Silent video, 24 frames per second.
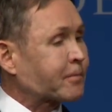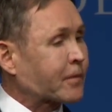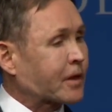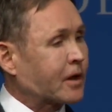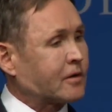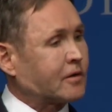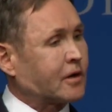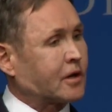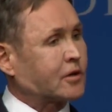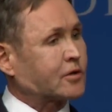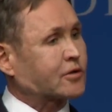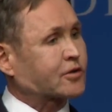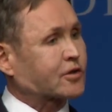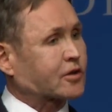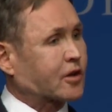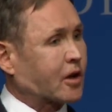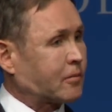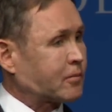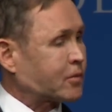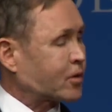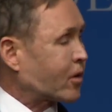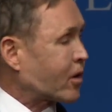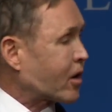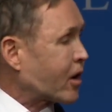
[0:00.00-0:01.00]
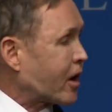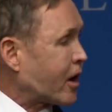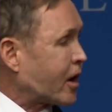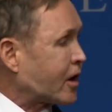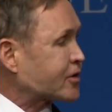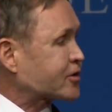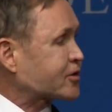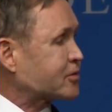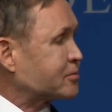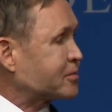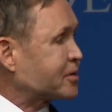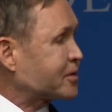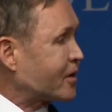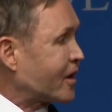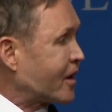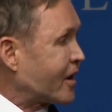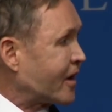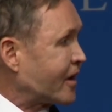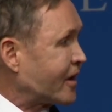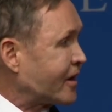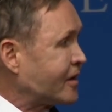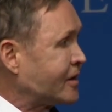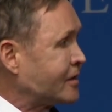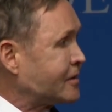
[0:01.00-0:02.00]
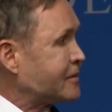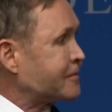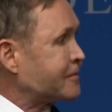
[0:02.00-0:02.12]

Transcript: and they used to come to our house and play